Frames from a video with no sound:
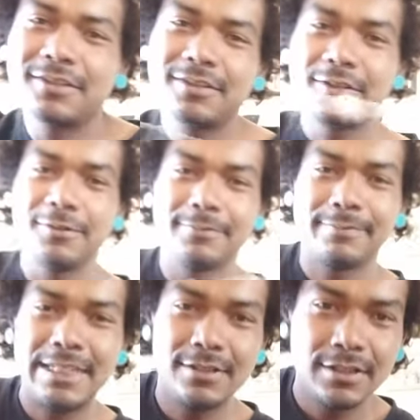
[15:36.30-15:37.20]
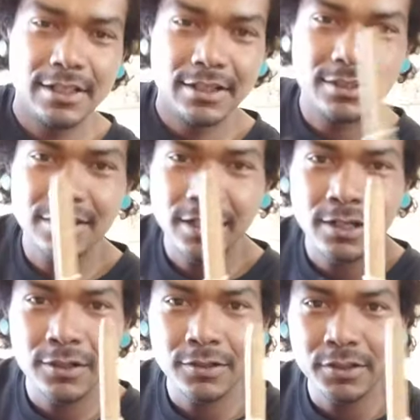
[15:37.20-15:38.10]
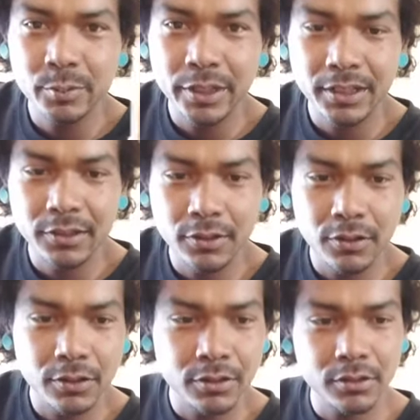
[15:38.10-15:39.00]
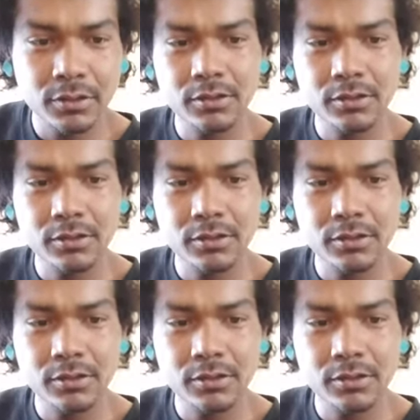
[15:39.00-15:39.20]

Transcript: So that's how you make yarn.